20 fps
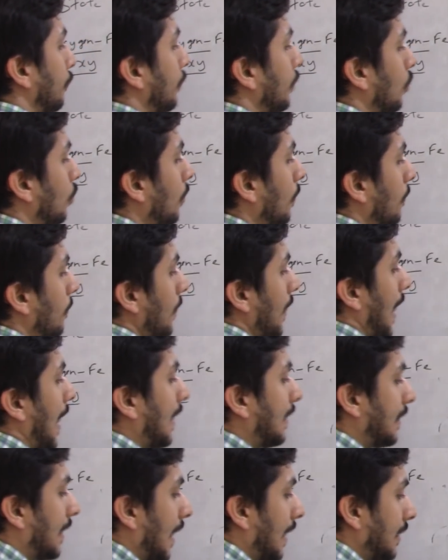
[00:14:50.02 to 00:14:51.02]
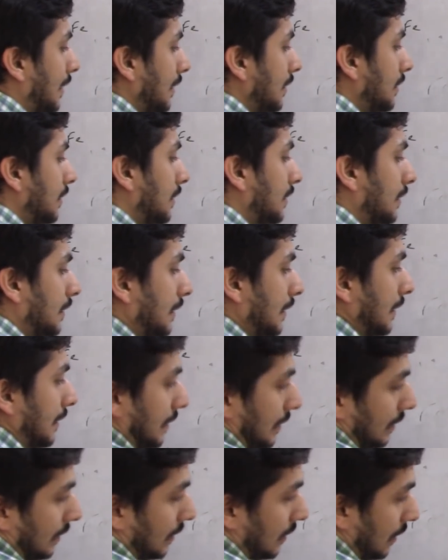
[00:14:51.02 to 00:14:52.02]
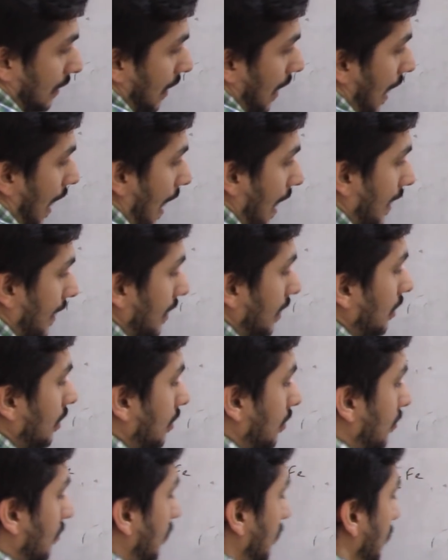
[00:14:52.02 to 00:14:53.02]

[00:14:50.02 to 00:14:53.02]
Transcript: view, and that is iron